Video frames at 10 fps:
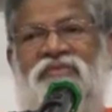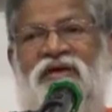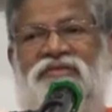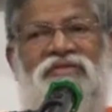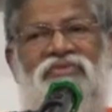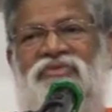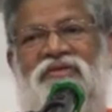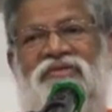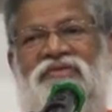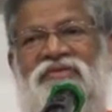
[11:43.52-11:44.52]
Sat.
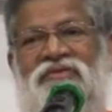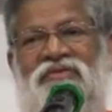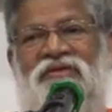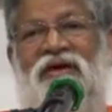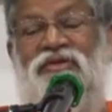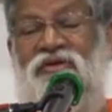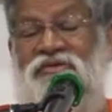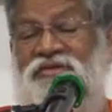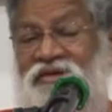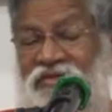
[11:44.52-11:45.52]
So
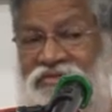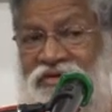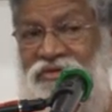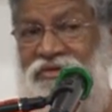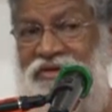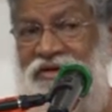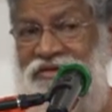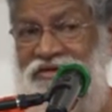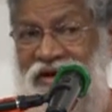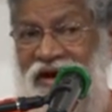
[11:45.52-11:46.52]
Sat, truth
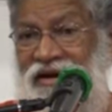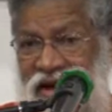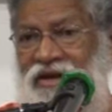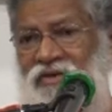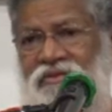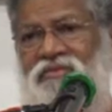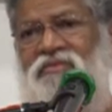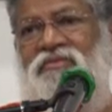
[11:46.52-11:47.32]
is hidden in you.